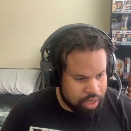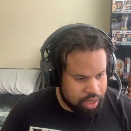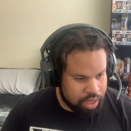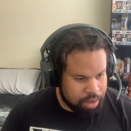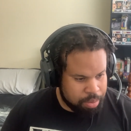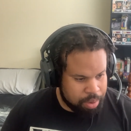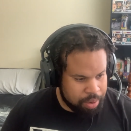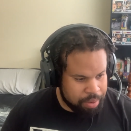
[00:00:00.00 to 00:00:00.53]

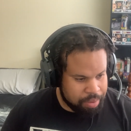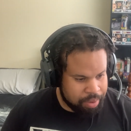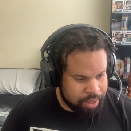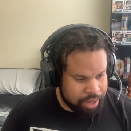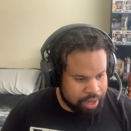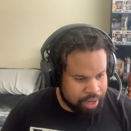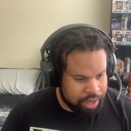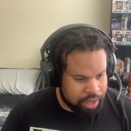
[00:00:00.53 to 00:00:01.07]
I'll probably
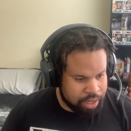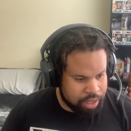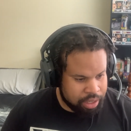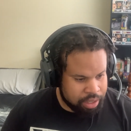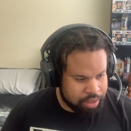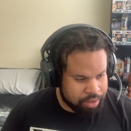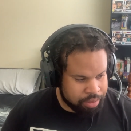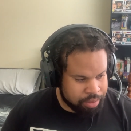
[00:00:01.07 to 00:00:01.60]
land
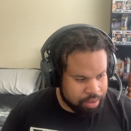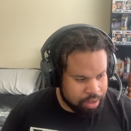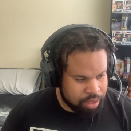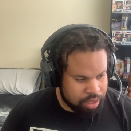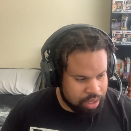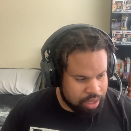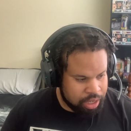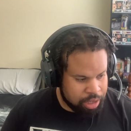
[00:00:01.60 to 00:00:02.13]

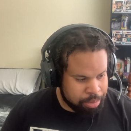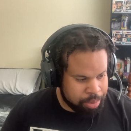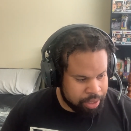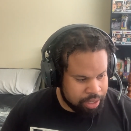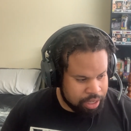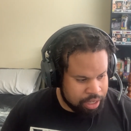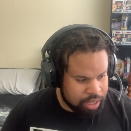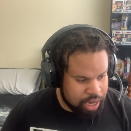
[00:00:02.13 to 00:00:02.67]
up here
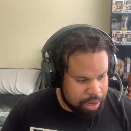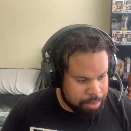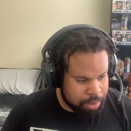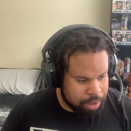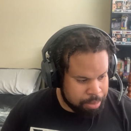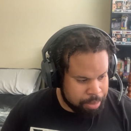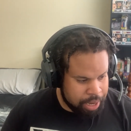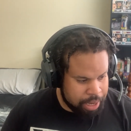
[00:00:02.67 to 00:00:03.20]
at the top of
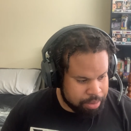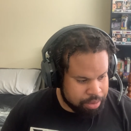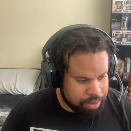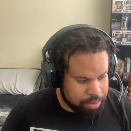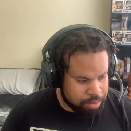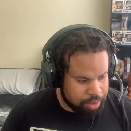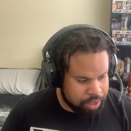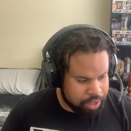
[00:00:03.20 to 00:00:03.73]
the map
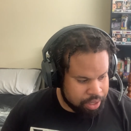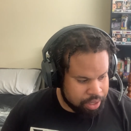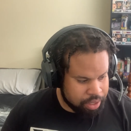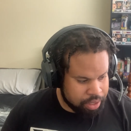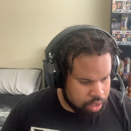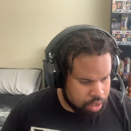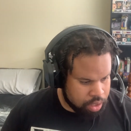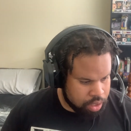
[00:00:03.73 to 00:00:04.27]
somewhere.
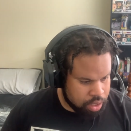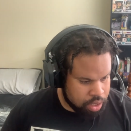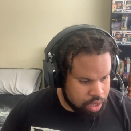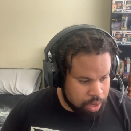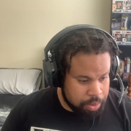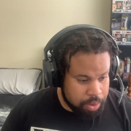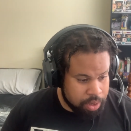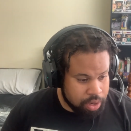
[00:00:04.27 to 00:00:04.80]

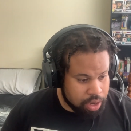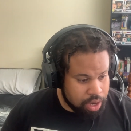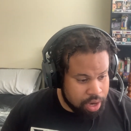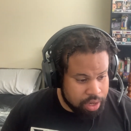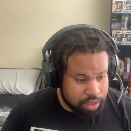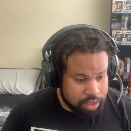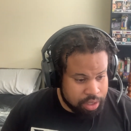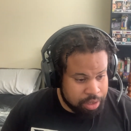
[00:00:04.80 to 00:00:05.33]
I'm gonna
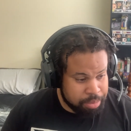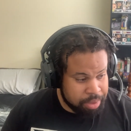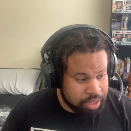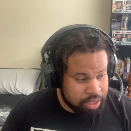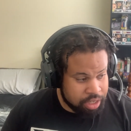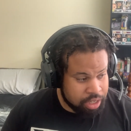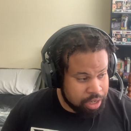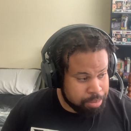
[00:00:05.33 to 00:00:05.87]
constantly
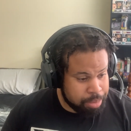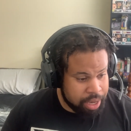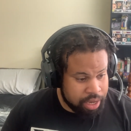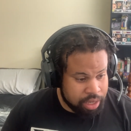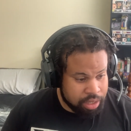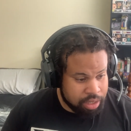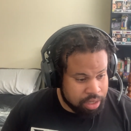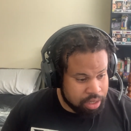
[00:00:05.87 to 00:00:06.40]
mention the
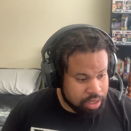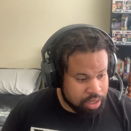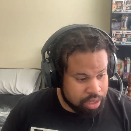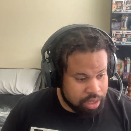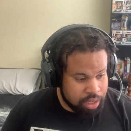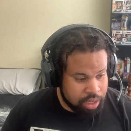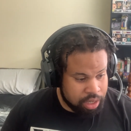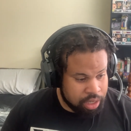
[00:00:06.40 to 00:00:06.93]
bass
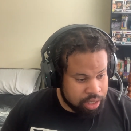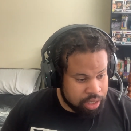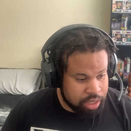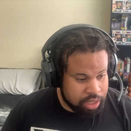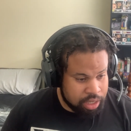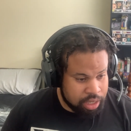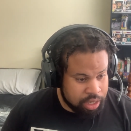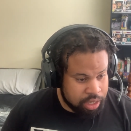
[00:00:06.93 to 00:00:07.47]
in
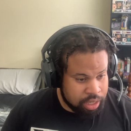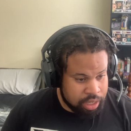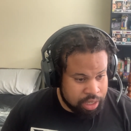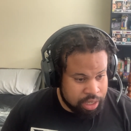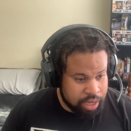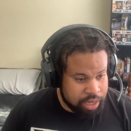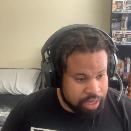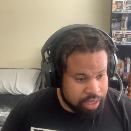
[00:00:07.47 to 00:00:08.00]
these in
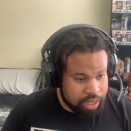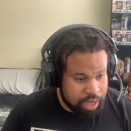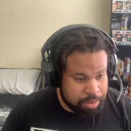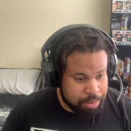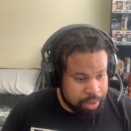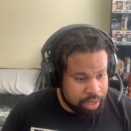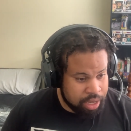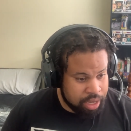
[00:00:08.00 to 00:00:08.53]
this
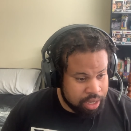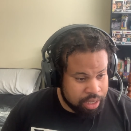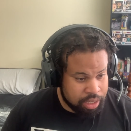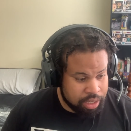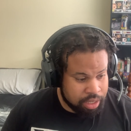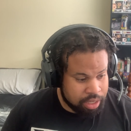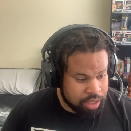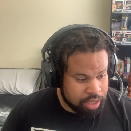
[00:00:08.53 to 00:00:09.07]
headset,
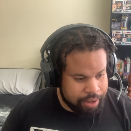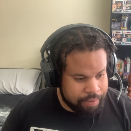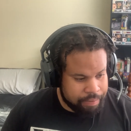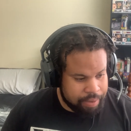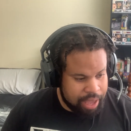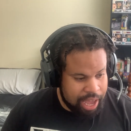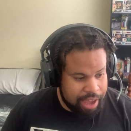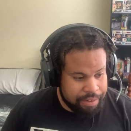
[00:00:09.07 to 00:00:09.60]
because
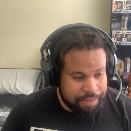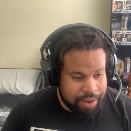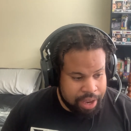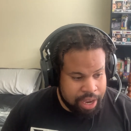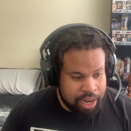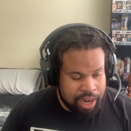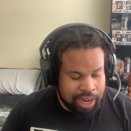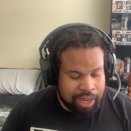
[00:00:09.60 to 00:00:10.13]
I've
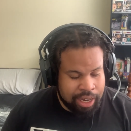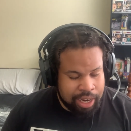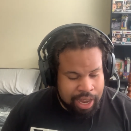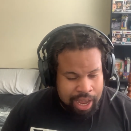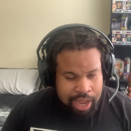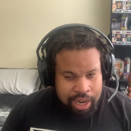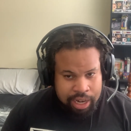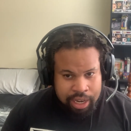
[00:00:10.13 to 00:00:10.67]
had a
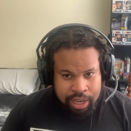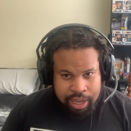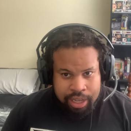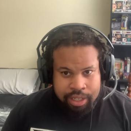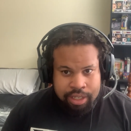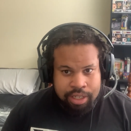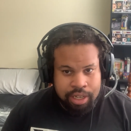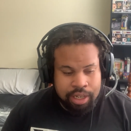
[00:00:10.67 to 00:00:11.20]
lot of
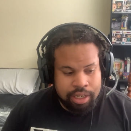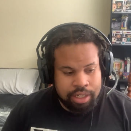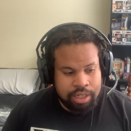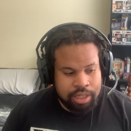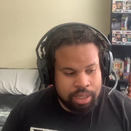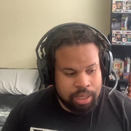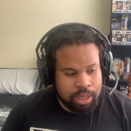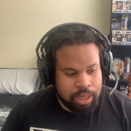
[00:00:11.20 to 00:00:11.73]
headsets.